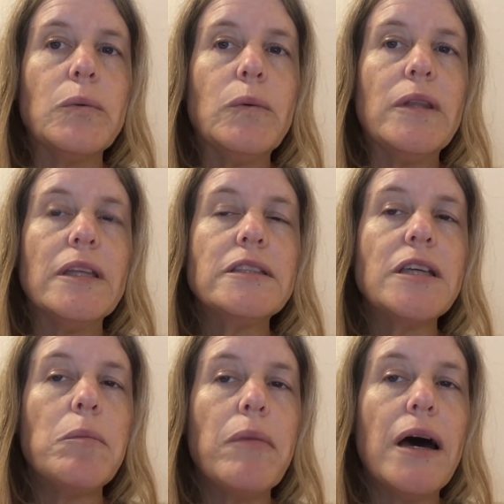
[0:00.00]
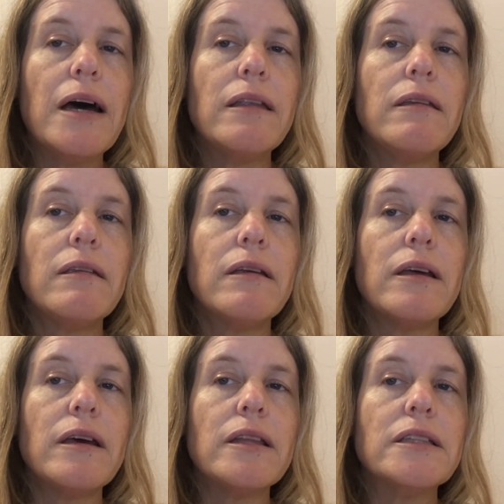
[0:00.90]
With this in mind,
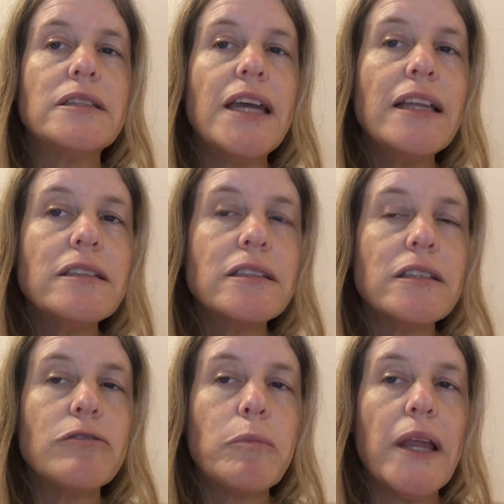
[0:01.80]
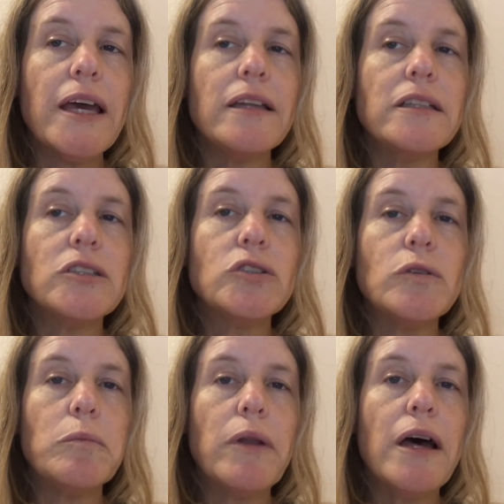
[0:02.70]
the tentative plan is
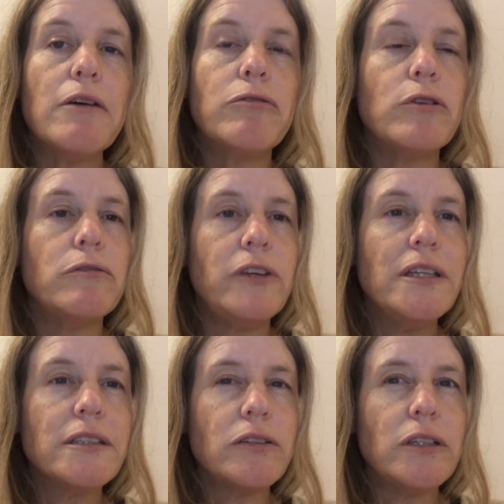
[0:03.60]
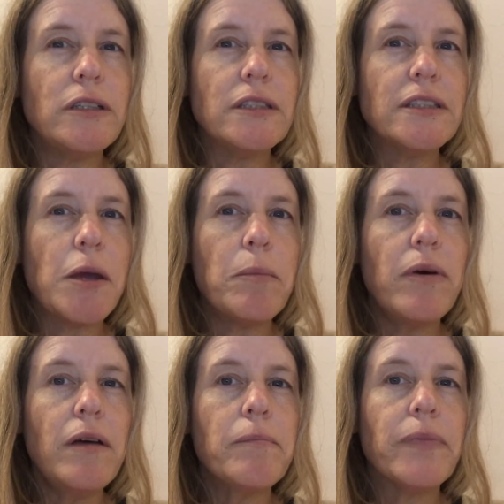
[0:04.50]
to apply for a visa in
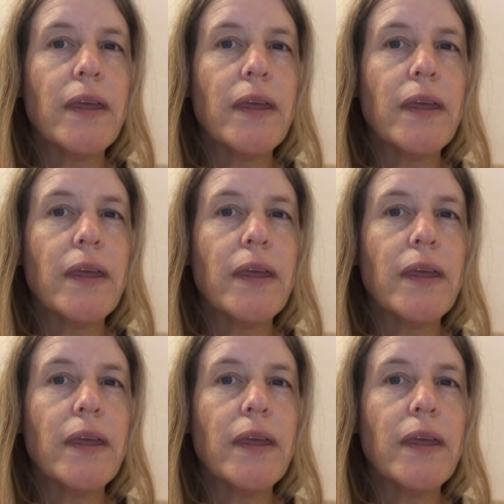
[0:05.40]
December